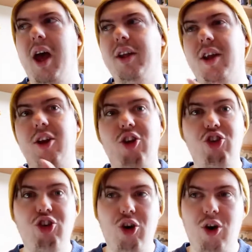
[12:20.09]
and an
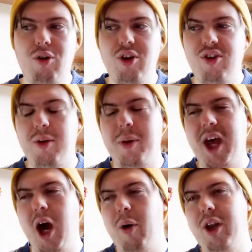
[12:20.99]
insurance to
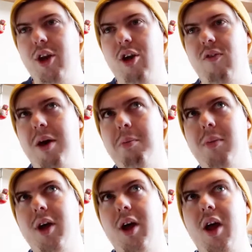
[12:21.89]
pay out in
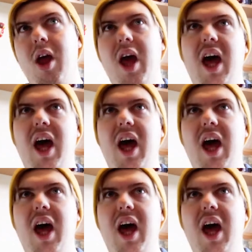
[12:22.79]
November.